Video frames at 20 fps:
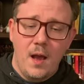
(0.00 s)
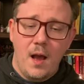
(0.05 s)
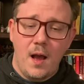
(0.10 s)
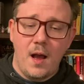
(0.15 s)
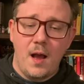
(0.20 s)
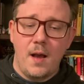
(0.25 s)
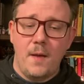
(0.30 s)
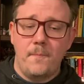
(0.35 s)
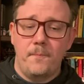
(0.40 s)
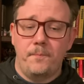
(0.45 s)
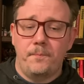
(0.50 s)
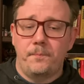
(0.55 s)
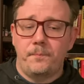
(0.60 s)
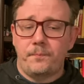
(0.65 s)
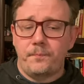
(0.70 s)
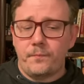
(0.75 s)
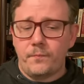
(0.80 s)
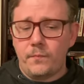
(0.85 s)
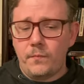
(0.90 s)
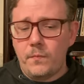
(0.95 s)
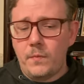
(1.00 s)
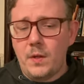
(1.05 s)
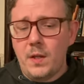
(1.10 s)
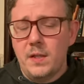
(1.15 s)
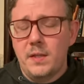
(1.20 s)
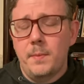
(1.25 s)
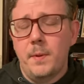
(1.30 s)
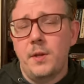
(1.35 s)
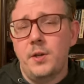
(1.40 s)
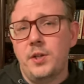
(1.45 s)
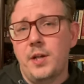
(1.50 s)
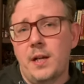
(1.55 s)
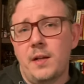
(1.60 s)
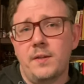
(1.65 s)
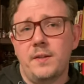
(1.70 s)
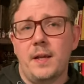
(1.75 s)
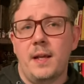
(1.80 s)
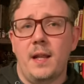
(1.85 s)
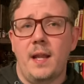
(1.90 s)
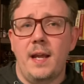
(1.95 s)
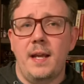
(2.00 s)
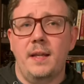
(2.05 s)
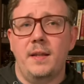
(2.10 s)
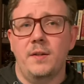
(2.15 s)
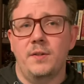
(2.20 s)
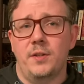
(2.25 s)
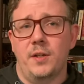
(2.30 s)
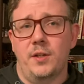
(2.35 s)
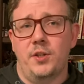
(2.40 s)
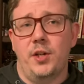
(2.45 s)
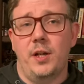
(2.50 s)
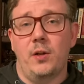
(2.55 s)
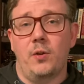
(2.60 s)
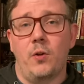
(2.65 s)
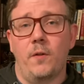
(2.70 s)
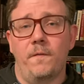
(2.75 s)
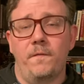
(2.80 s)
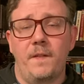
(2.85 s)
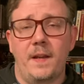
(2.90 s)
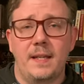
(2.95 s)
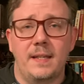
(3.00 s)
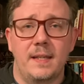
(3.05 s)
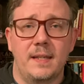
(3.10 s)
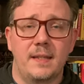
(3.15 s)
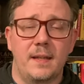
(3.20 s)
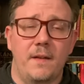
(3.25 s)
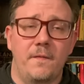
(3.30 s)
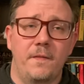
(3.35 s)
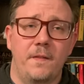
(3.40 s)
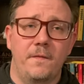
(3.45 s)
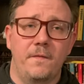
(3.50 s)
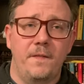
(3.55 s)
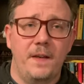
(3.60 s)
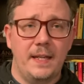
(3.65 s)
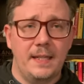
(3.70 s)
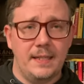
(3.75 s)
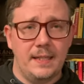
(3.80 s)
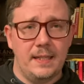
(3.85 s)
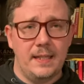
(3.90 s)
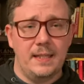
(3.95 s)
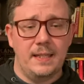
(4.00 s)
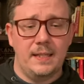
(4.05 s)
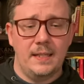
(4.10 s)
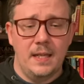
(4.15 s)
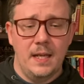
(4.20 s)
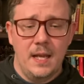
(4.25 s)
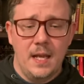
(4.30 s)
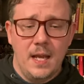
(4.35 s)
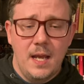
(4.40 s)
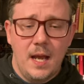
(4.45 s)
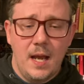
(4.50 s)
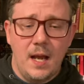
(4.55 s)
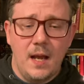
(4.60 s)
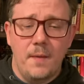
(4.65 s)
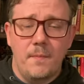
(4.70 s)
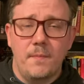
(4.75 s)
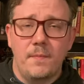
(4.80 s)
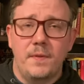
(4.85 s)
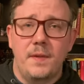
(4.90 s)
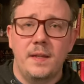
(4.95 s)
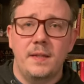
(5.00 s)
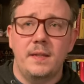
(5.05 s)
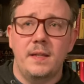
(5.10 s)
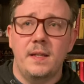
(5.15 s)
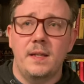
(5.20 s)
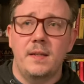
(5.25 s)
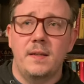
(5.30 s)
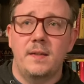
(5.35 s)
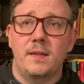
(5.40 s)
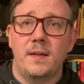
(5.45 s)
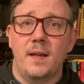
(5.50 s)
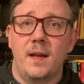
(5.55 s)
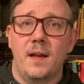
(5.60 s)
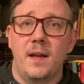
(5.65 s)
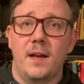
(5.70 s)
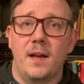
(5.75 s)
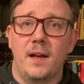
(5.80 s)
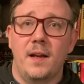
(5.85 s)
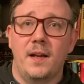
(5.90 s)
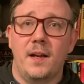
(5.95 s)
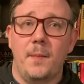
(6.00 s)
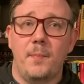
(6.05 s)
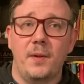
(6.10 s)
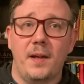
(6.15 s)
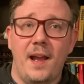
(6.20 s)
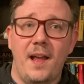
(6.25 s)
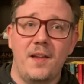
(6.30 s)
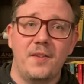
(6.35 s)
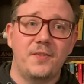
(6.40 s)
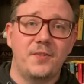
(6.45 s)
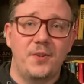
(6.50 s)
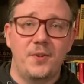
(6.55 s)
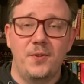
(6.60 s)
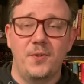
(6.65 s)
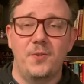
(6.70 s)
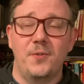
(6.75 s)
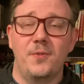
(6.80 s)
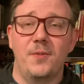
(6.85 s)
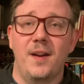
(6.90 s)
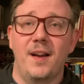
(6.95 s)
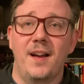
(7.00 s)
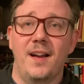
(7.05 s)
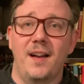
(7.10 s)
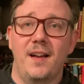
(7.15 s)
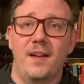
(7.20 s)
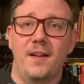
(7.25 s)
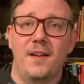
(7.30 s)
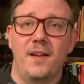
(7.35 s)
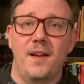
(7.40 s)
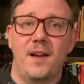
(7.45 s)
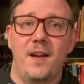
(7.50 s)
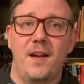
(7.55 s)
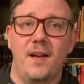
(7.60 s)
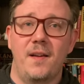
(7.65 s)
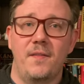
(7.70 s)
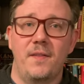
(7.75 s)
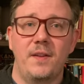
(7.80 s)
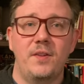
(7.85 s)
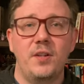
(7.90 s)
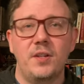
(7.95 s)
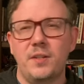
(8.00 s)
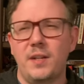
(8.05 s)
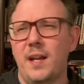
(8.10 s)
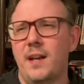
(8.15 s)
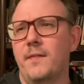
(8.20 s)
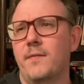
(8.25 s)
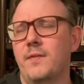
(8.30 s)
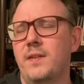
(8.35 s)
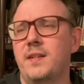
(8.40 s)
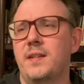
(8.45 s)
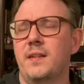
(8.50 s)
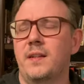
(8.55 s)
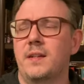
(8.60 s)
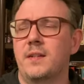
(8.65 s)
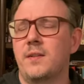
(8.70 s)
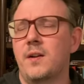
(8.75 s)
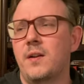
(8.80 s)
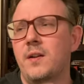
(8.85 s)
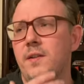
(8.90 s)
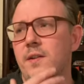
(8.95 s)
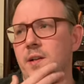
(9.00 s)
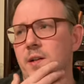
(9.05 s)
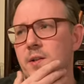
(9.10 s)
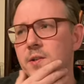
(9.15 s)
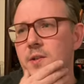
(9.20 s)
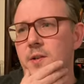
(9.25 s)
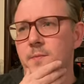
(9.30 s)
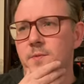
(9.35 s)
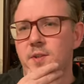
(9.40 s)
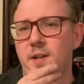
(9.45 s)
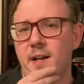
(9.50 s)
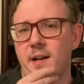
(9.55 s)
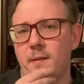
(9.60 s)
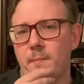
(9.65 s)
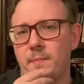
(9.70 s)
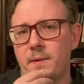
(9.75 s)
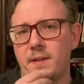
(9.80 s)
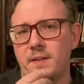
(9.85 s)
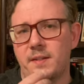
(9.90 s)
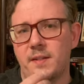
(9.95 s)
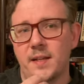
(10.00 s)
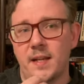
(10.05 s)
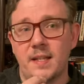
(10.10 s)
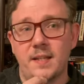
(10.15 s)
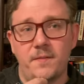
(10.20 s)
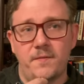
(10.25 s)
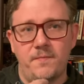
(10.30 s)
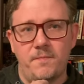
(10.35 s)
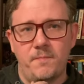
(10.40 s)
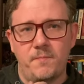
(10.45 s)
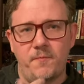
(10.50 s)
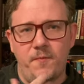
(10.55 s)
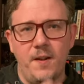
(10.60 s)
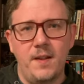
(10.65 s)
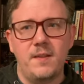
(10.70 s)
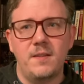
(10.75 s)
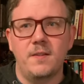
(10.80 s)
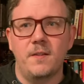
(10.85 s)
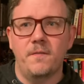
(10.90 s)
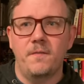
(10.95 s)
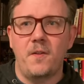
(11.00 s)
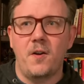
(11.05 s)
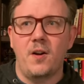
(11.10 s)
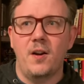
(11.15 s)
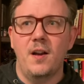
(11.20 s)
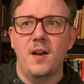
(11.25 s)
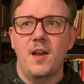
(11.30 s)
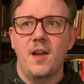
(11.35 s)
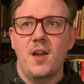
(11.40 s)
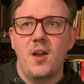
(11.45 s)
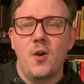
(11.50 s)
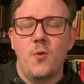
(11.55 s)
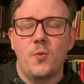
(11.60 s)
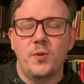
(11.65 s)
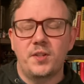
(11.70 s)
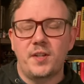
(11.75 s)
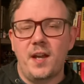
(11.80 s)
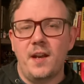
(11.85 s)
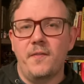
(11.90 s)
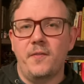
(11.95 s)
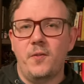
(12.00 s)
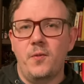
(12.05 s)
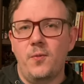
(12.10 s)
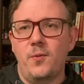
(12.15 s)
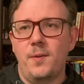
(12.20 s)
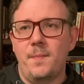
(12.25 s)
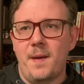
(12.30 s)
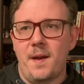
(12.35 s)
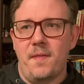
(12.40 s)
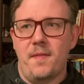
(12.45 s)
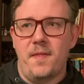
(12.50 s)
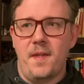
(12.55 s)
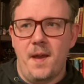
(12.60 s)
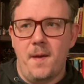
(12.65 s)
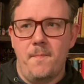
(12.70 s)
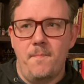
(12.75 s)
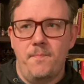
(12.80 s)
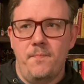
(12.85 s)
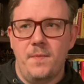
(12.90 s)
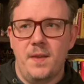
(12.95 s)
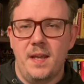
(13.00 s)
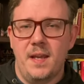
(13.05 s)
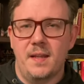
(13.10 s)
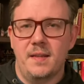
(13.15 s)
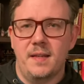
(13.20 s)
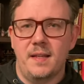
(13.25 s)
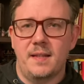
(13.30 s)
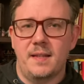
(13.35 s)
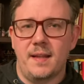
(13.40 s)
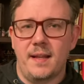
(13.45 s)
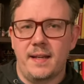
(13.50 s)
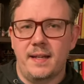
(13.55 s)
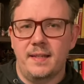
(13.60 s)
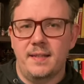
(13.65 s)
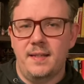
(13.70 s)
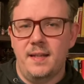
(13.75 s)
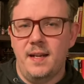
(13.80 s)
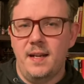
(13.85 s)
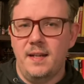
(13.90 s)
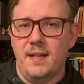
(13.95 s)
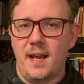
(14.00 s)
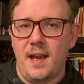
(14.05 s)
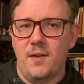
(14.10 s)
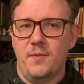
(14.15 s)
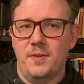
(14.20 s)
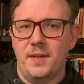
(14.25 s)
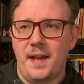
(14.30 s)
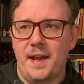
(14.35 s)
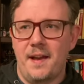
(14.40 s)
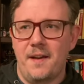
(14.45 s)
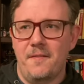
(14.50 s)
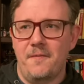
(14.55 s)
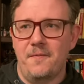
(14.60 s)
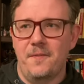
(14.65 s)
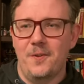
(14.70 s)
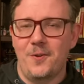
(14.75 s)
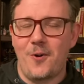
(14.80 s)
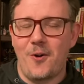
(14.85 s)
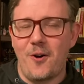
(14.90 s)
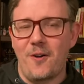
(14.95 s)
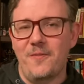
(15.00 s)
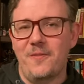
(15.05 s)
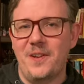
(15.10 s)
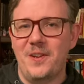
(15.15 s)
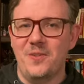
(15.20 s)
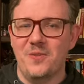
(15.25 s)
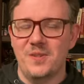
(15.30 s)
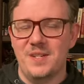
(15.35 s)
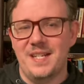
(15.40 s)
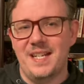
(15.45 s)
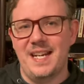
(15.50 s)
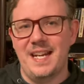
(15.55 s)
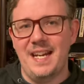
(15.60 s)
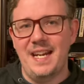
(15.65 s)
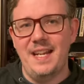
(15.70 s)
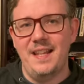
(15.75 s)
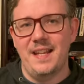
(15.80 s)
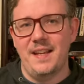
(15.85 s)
Um, some other channels I like, there's a channel called Faces of the Faceless. Um, this is uh, a couple of gals who, uh, uh, they just kind of recently started their YouTube channel, but it's, it's fun so far What's kind of cool about them is it's like sitting down to have coffee or tea.